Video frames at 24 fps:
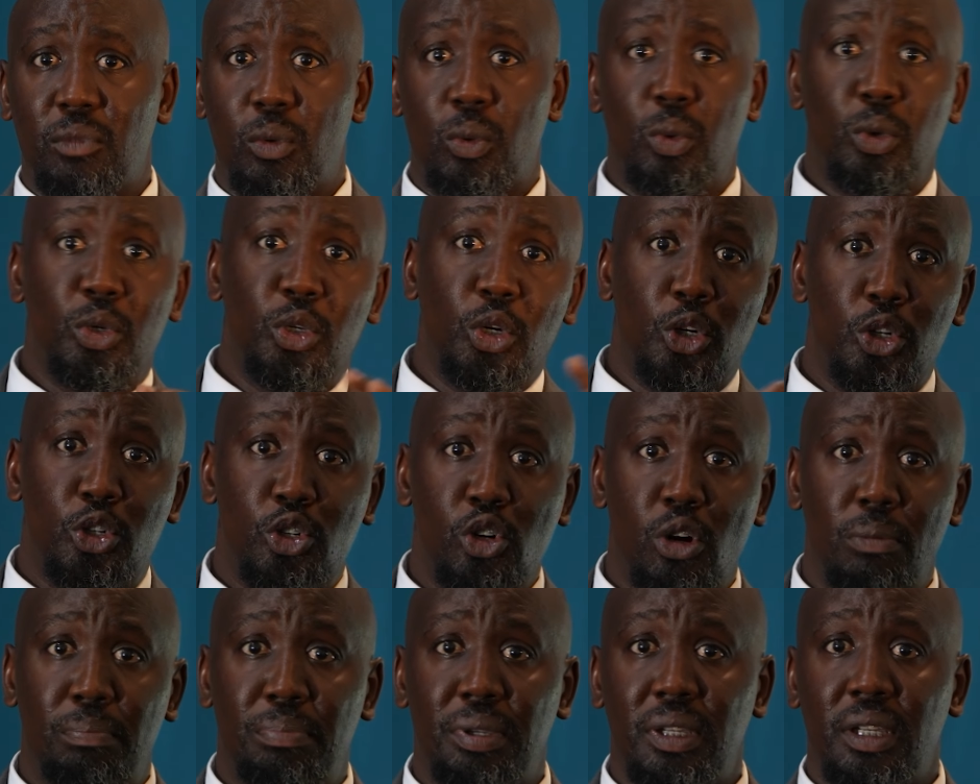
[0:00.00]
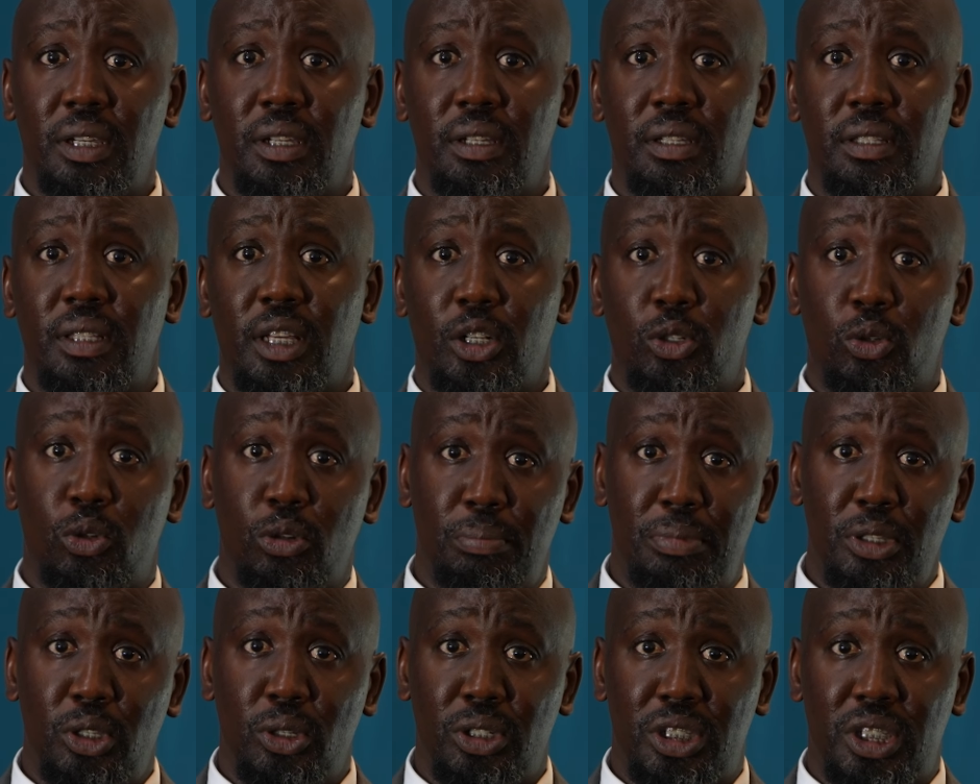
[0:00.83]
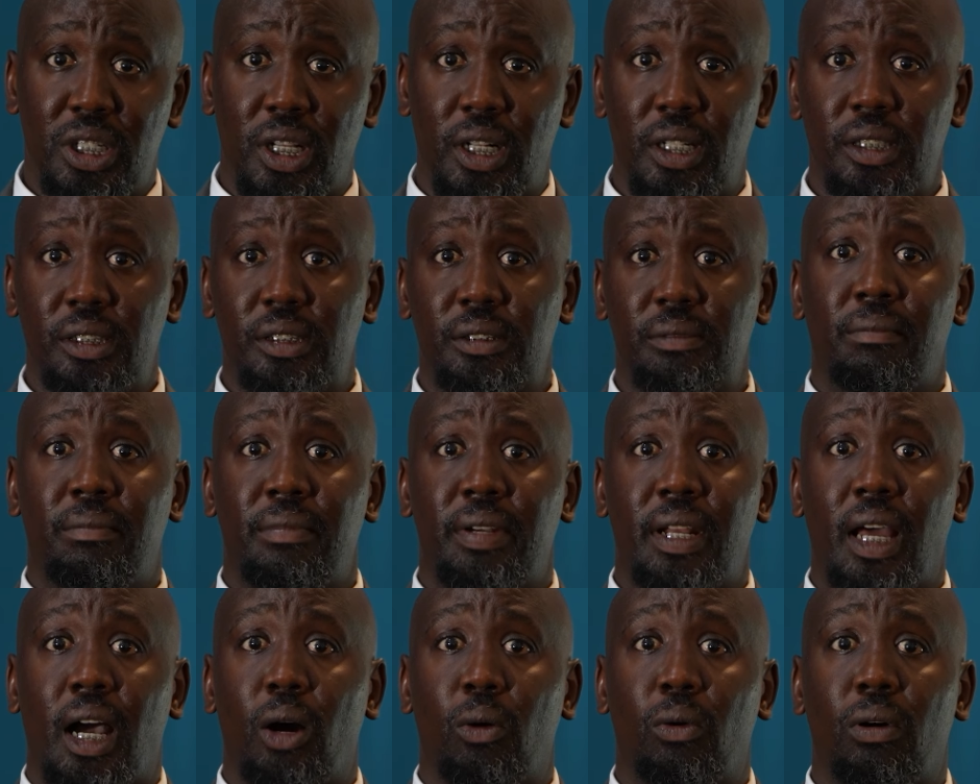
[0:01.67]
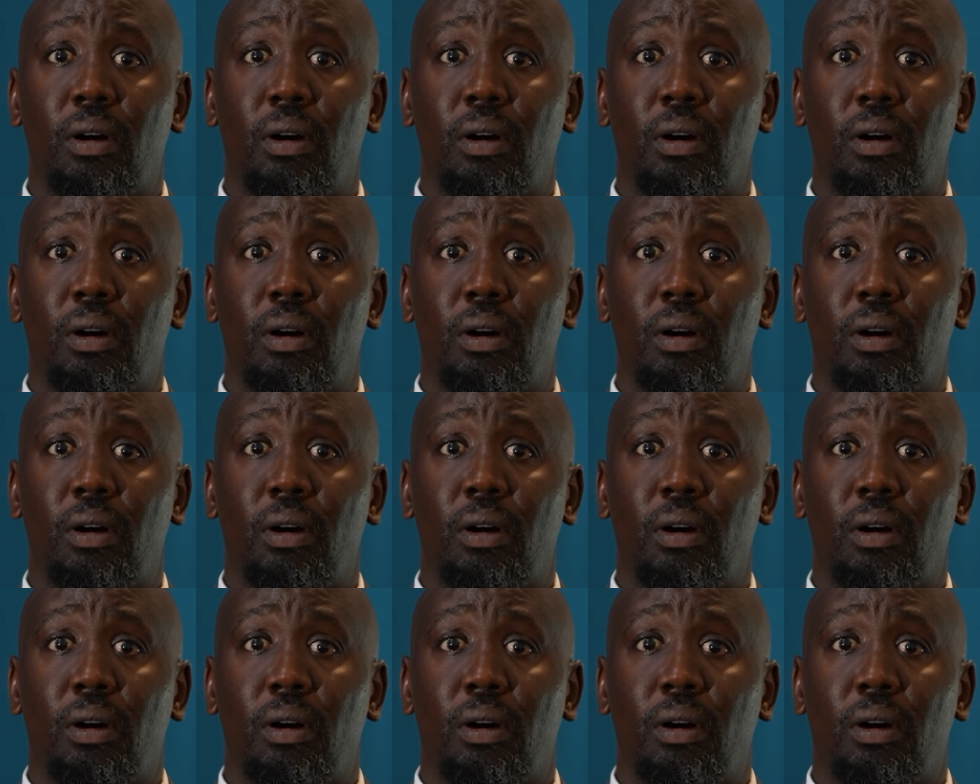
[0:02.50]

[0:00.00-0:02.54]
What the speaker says: Who you're dropping, that could be your child. Now,